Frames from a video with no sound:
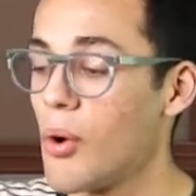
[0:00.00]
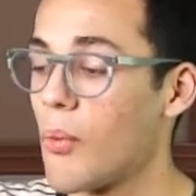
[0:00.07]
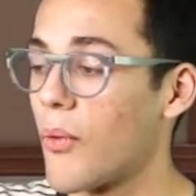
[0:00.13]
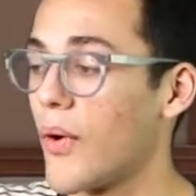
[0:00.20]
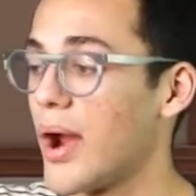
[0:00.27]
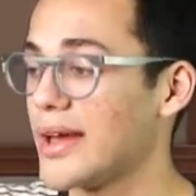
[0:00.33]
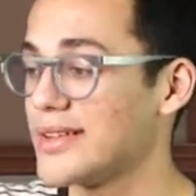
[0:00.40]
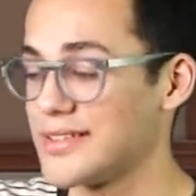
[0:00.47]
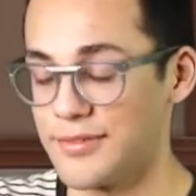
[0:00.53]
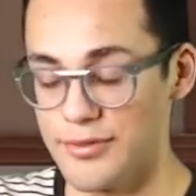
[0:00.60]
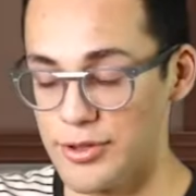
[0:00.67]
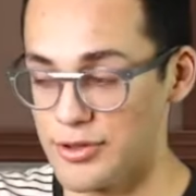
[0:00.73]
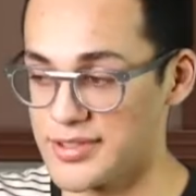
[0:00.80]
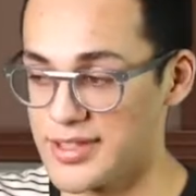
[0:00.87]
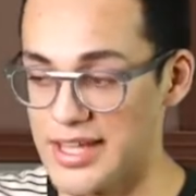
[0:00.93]
Whereas if
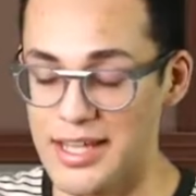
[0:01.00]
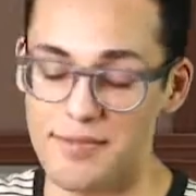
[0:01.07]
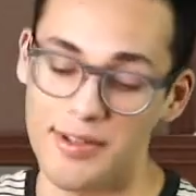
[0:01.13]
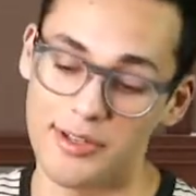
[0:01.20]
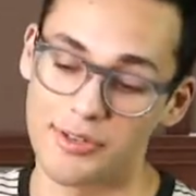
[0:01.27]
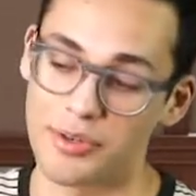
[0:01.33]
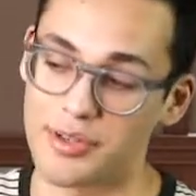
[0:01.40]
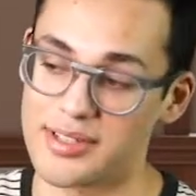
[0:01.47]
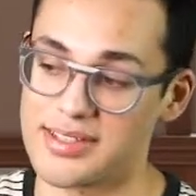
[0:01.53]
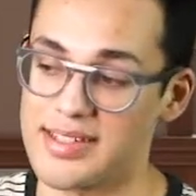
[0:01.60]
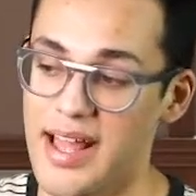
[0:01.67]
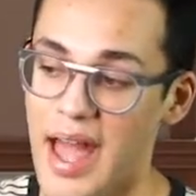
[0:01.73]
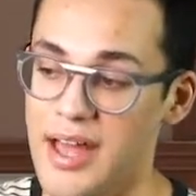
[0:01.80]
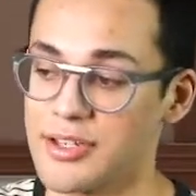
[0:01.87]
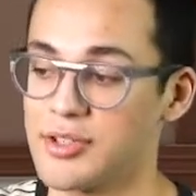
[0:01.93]
you use Eevee's towards
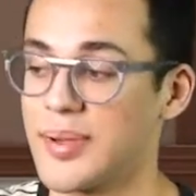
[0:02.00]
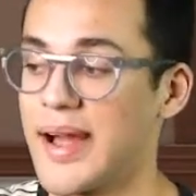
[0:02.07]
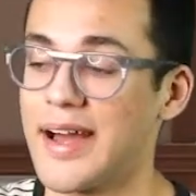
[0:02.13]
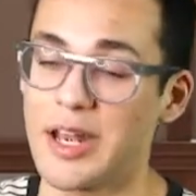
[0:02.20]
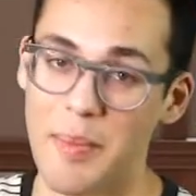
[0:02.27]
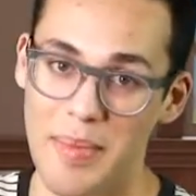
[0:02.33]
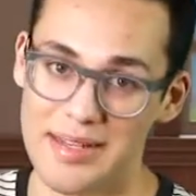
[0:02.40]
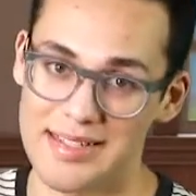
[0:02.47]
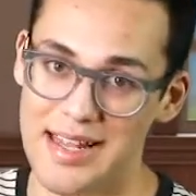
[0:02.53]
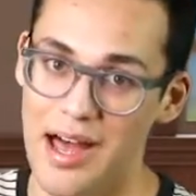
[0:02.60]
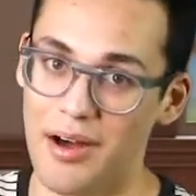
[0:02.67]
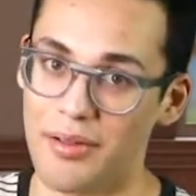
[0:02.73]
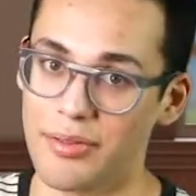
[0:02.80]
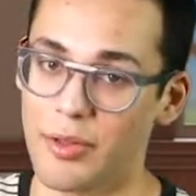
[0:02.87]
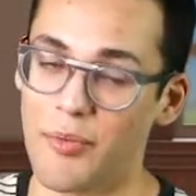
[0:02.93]
the edge, you kind of miss
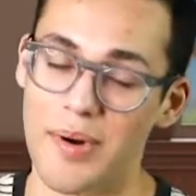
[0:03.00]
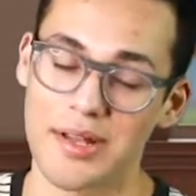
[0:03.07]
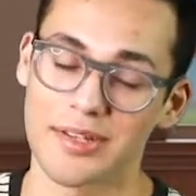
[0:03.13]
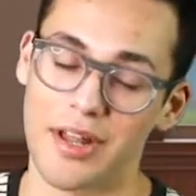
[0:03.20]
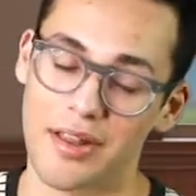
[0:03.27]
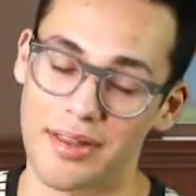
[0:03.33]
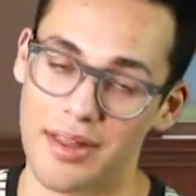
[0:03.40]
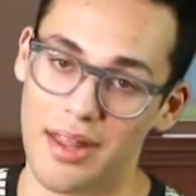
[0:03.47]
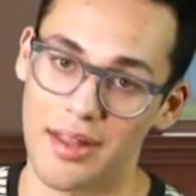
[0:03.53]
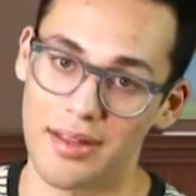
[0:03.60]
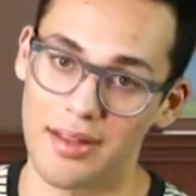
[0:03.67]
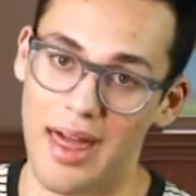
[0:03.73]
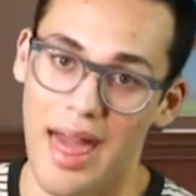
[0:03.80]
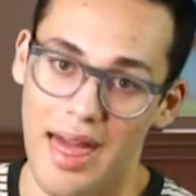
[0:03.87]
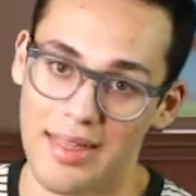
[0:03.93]
out the ones on the